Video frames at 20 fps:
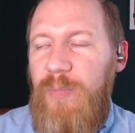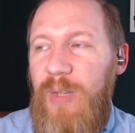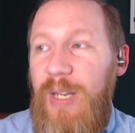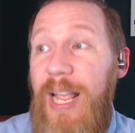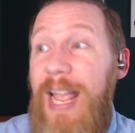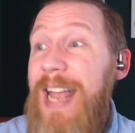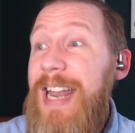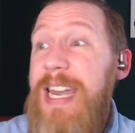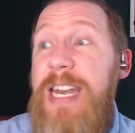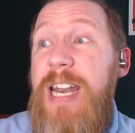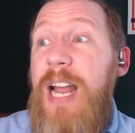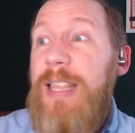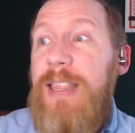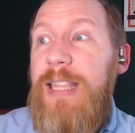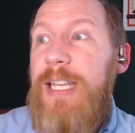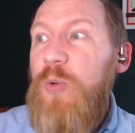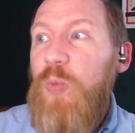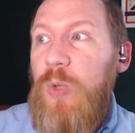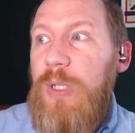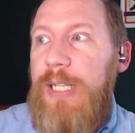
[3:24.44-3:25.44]
And
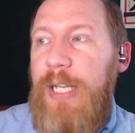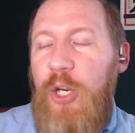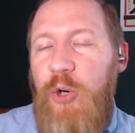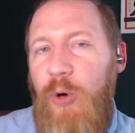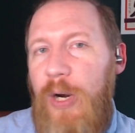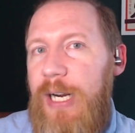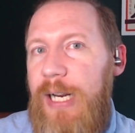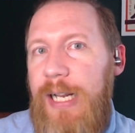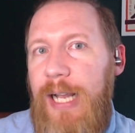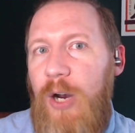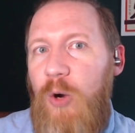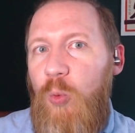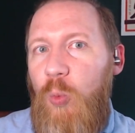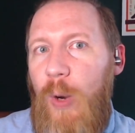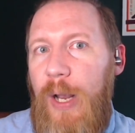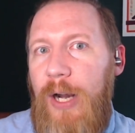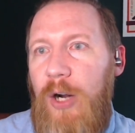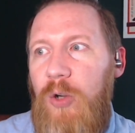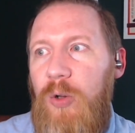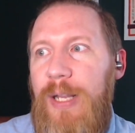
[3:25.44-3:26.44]
nothing really graded out
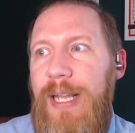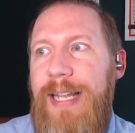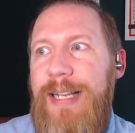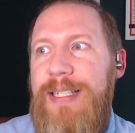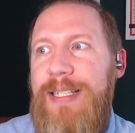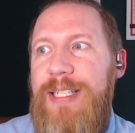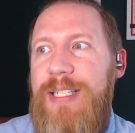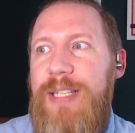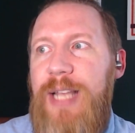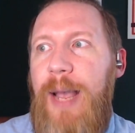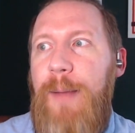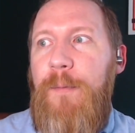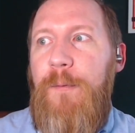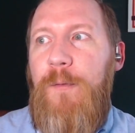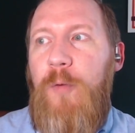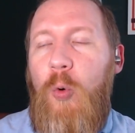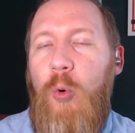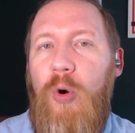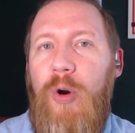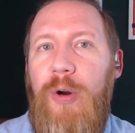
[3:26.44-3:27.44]
well except
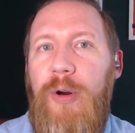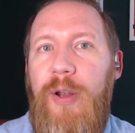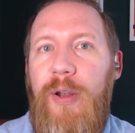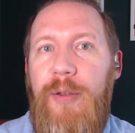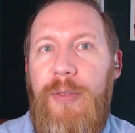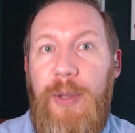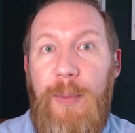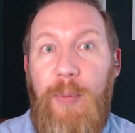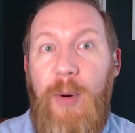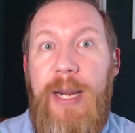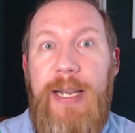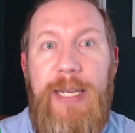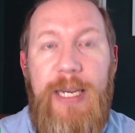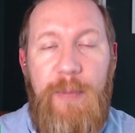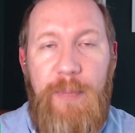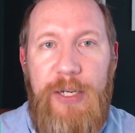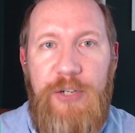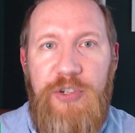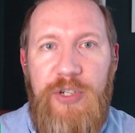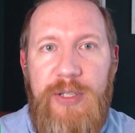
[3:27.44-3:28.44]
for the breaking
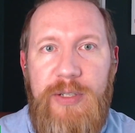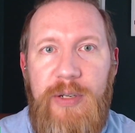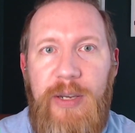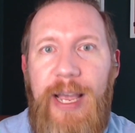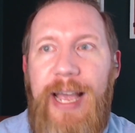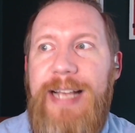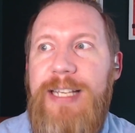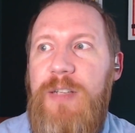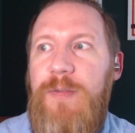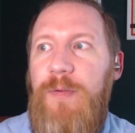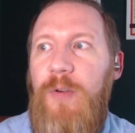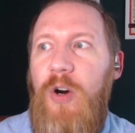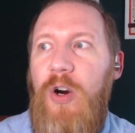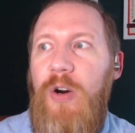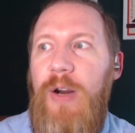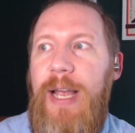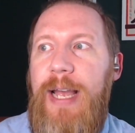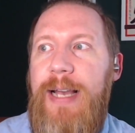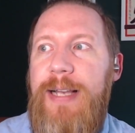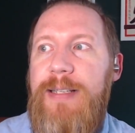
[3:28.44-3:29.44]
pitches, as
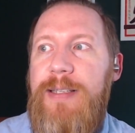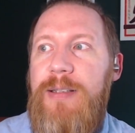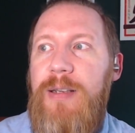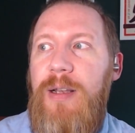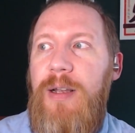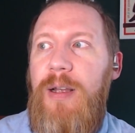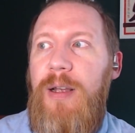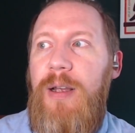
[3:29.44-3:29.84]
far as